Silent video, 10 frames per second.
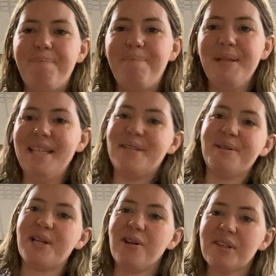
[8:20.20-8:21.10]
but this
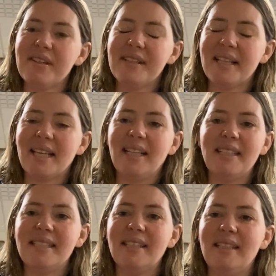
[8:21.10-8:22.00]
was also the thing,
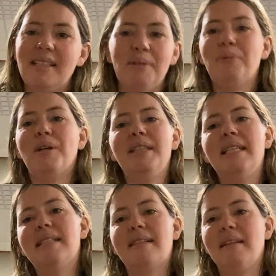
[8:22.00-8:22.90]
is that they didn't want
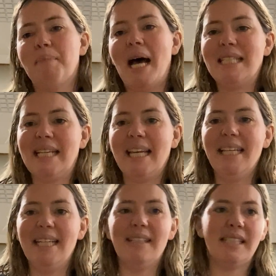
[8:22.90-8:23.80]
these thematic
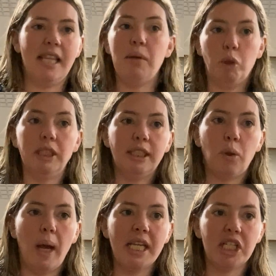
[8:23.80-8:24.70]
areas, they wanted
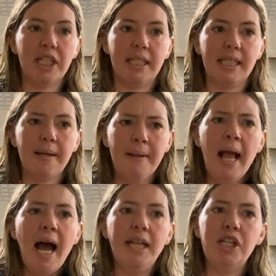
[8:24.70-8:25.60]
questions.
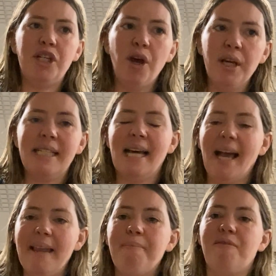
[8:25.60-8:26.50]
And it took
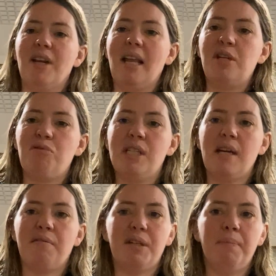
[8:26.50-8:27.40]
time for less
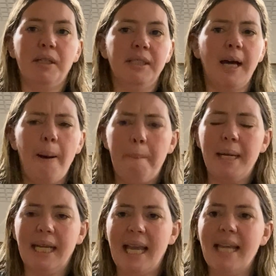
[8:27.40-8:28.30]
reserve to build up.
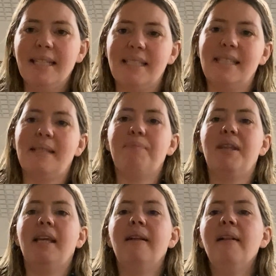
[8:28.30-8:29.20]
And again, this is
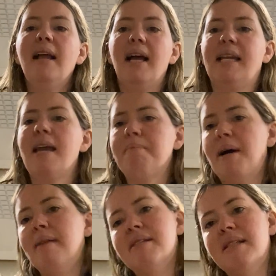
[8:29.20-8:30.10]
something, again,
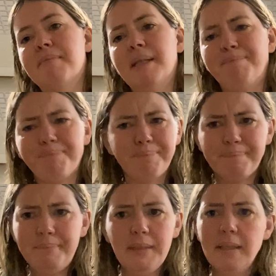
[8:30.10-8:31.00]
perhaps as my,
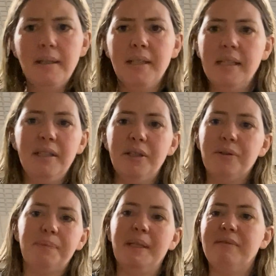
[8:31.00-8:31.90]

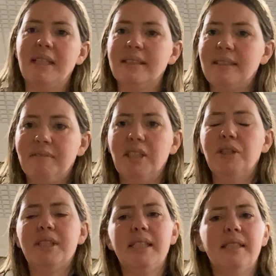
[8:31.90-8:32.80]
being relatively
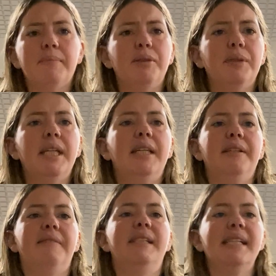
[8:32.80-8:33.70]
new to this, my own
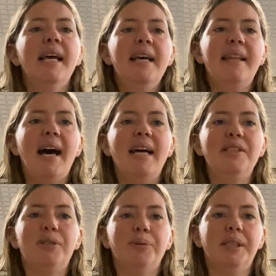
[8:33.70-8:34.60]
ignorance, I
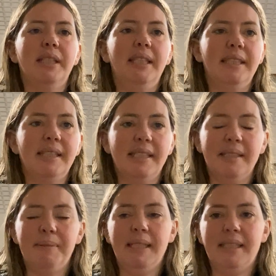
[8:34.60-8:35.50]
hadn't totally
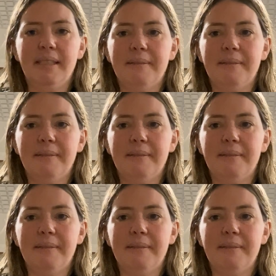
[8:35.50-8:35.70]
anticipated.